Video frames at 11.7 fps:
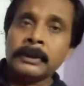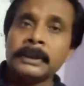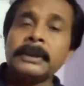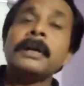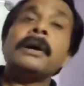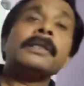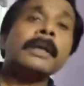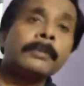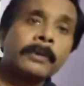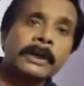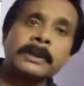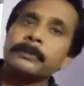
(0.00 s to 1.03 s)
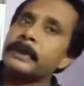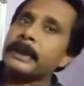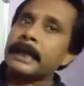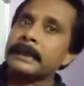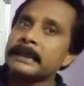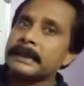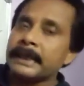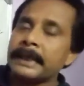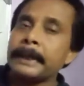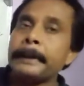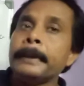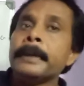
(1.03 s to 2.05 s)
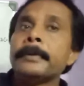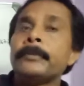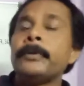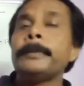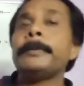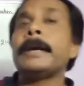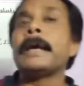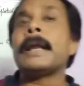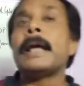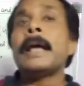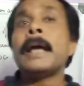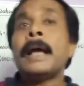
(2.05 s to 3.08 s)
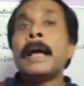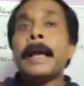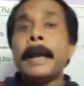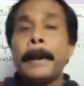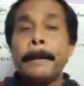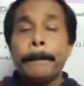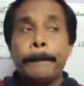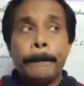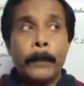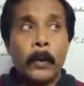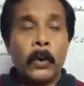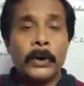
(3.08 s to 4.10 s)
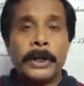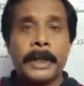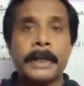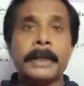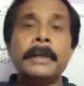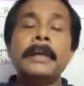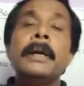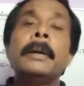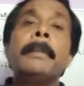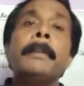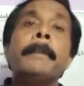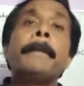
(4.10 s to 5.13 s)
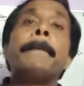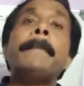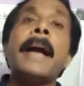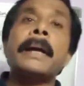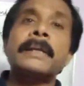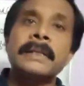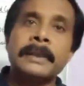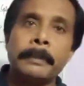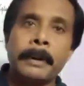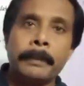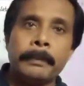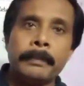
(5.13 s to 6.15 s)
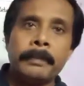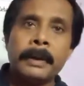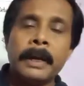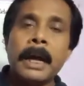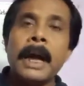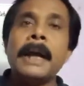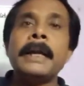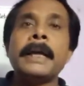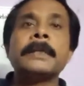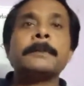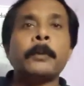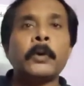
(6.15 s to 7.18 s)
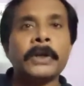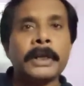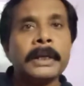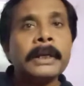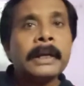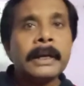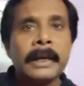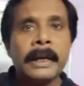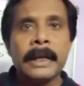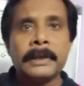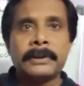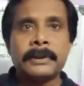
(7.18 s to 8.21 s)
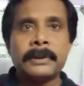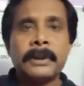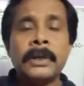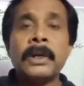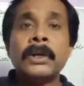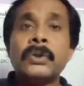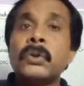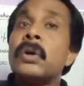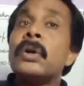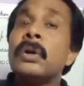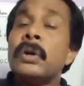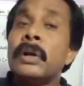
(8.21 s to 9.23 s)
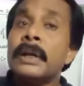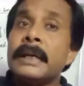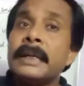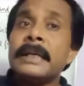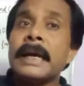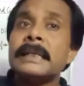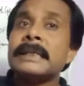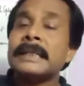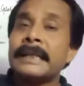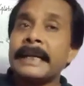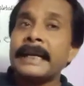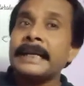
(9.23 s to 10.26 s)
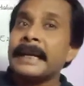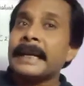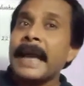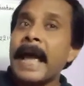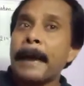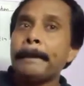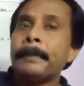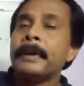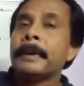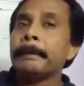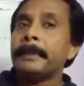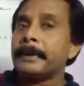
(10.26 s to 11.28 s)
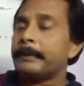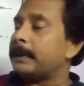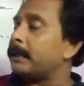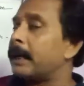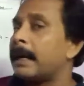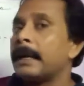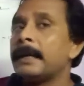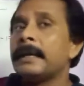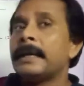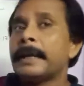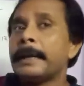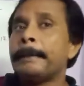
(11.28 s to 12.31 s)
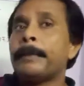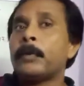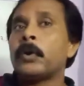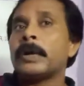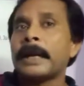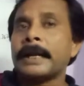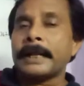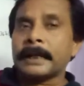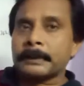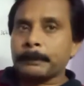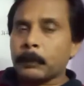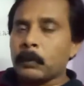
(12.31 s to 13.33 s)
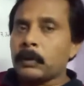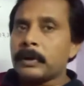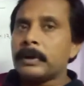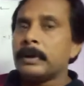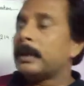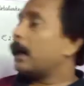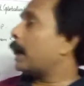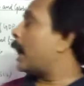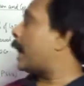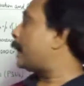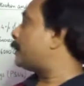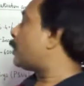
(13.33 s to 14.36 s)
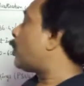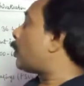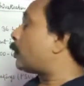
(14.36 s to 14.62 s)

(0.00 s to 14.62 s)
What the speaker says: In other words, we can say we were importing maximum and exporting less. So it has created a gap between the import and export, and